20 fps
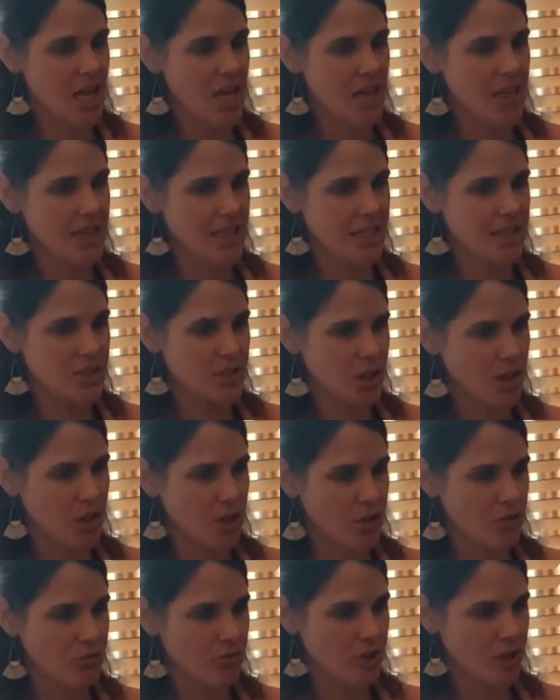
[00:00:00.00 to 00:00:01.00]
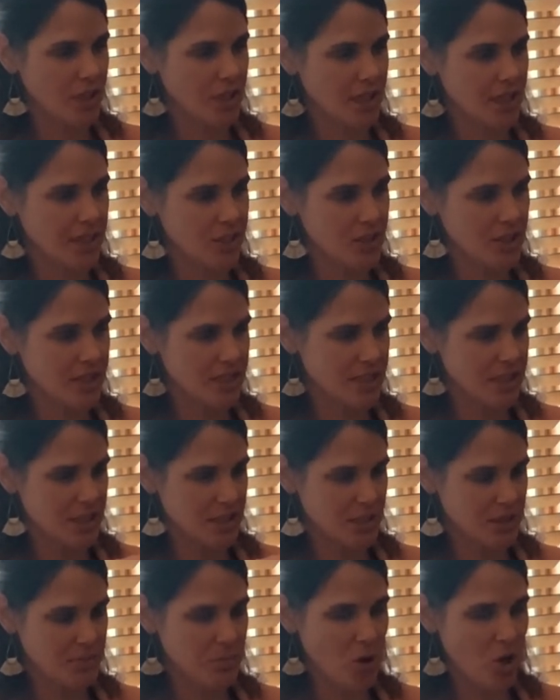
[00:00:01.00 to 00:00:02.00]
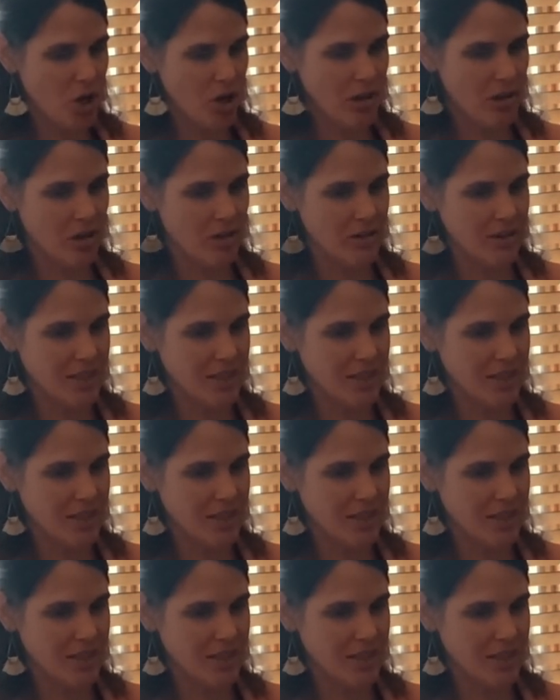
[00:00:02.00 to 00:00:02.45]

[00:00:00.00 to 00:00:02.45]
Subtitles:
these are really just small